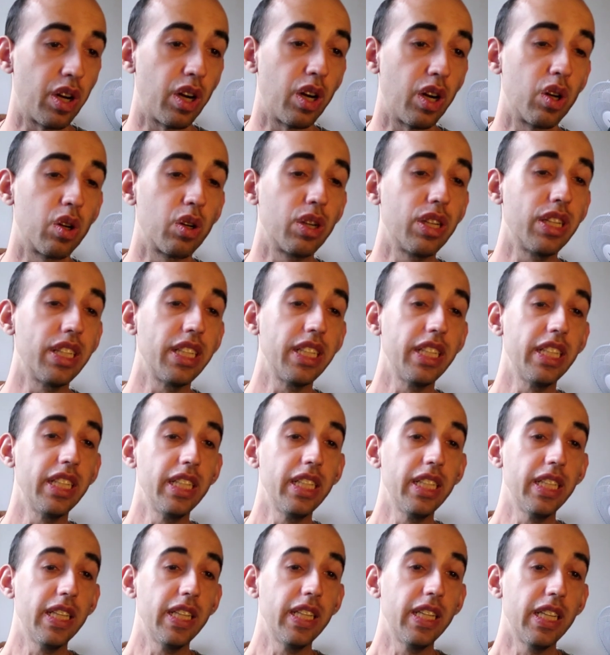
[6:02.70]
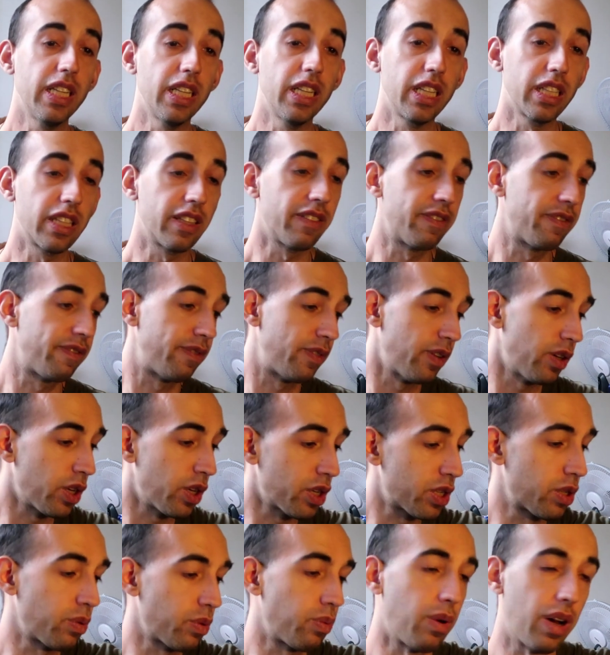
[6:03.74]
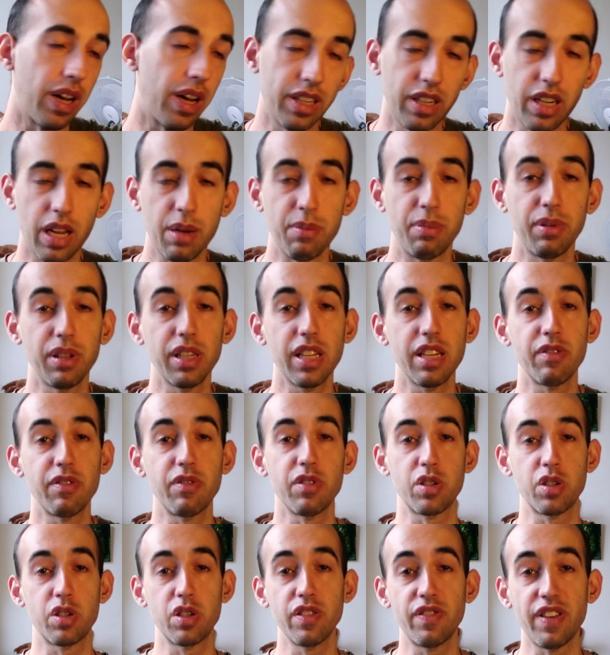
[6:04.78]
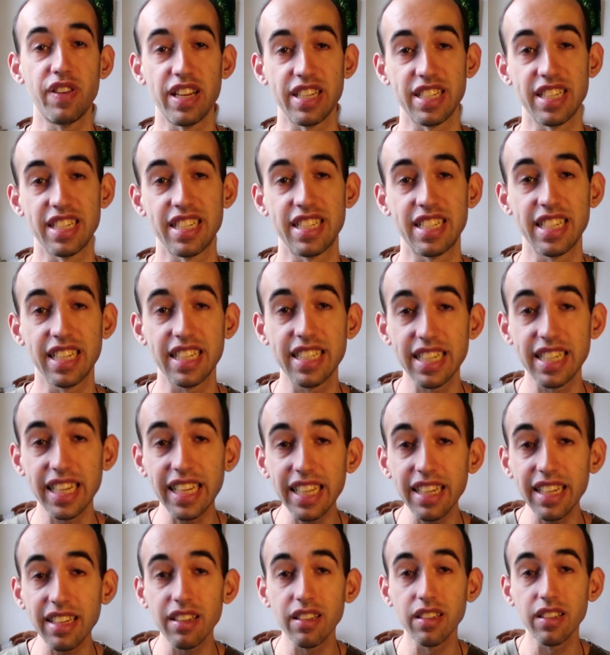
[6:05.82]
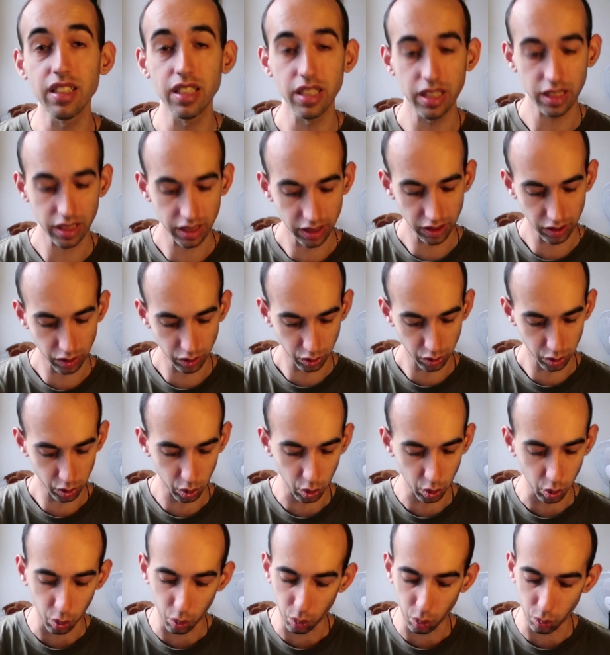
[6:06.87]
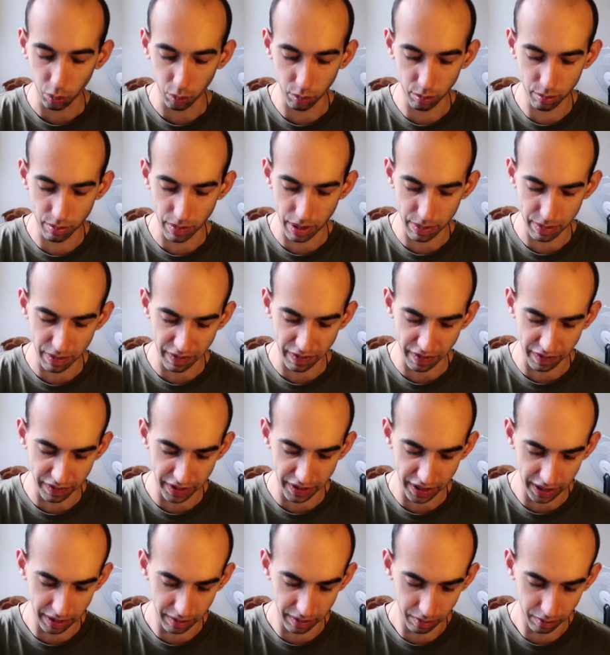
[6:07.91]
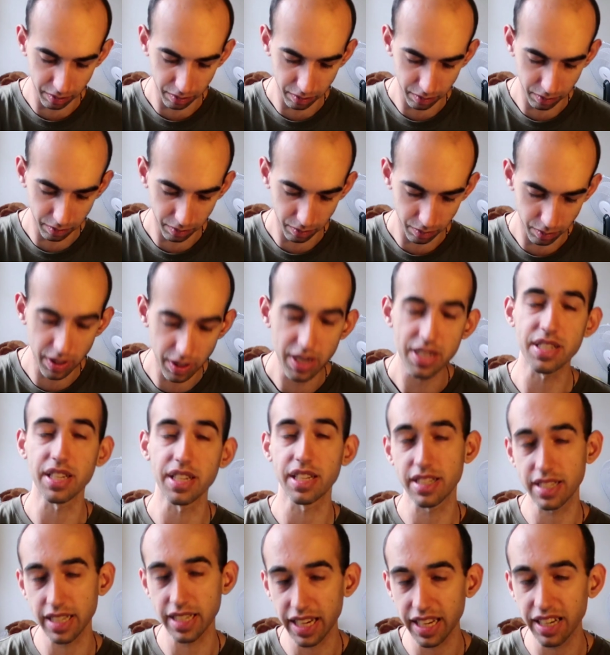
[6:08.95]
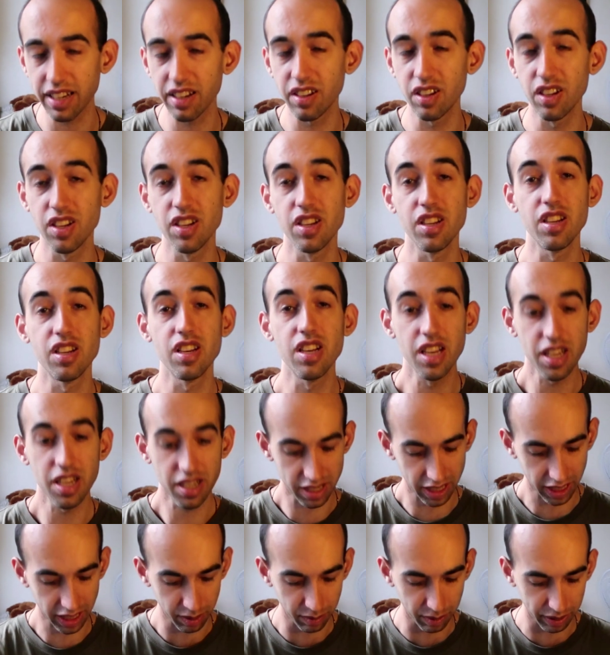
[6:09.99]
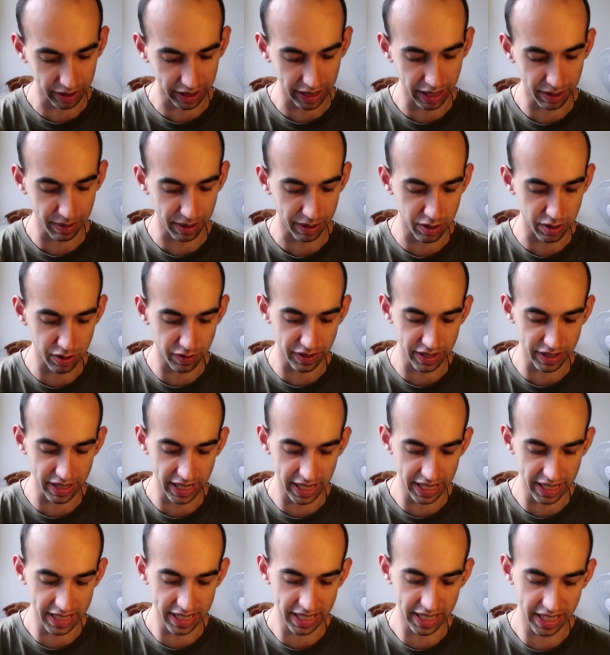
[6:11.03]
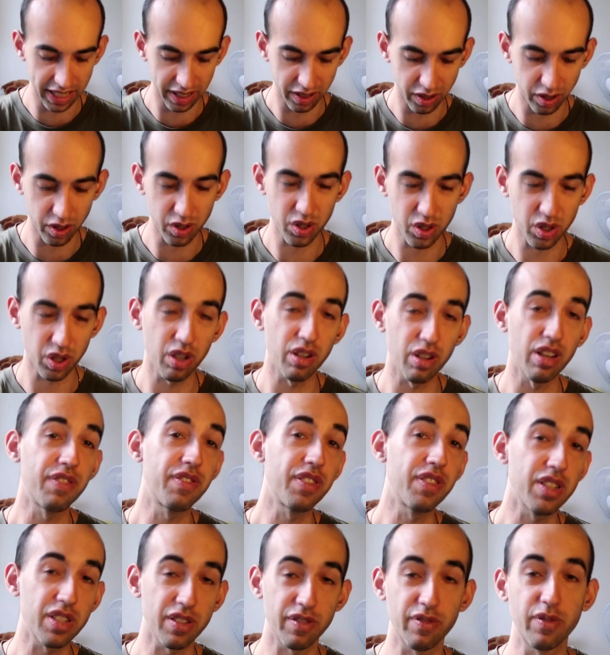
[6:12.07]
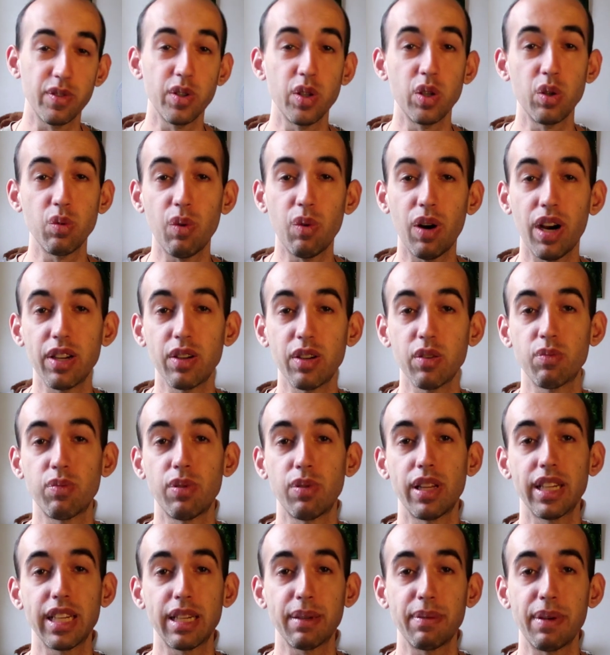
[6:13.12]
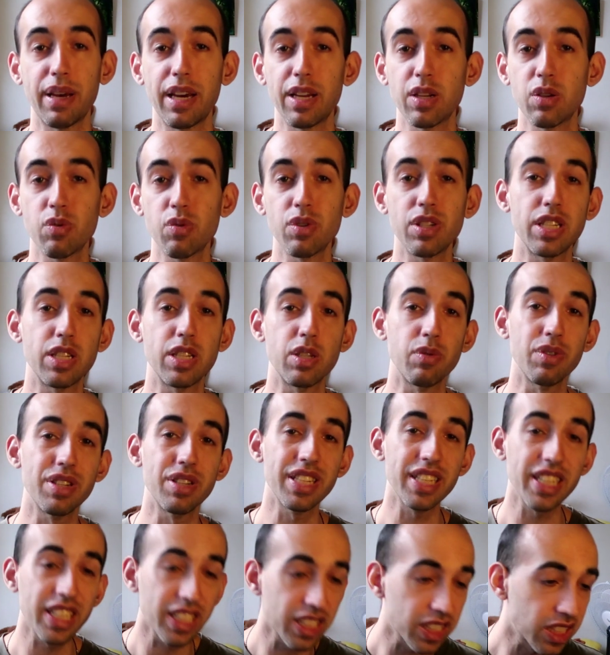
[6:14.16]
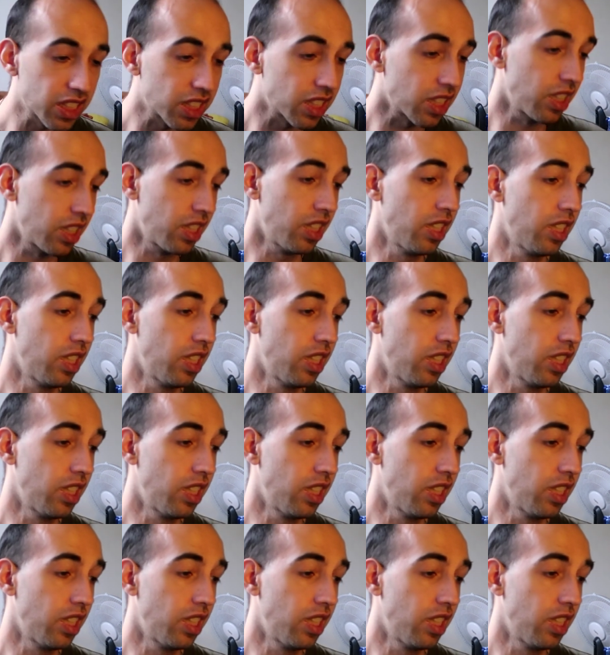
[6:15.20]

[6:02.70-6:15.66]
know. The first one, I believe, was 2016, maybe 15, 16. Second one came out 2018. So if there's a third one, it'll probably come out 2020-ish,